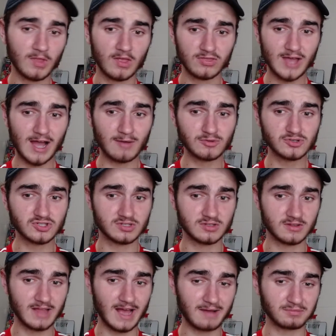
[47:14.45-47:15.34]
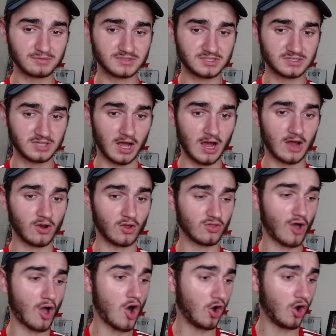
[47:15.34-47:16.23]
that was done on
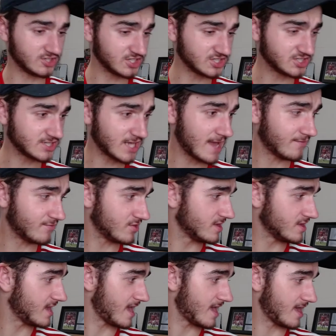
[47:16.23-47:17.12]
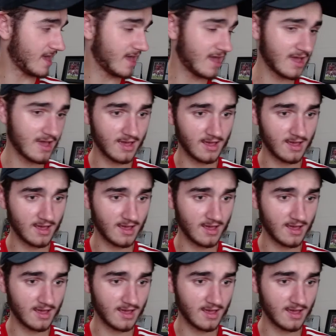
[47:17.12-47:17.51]
the hottest day of the year.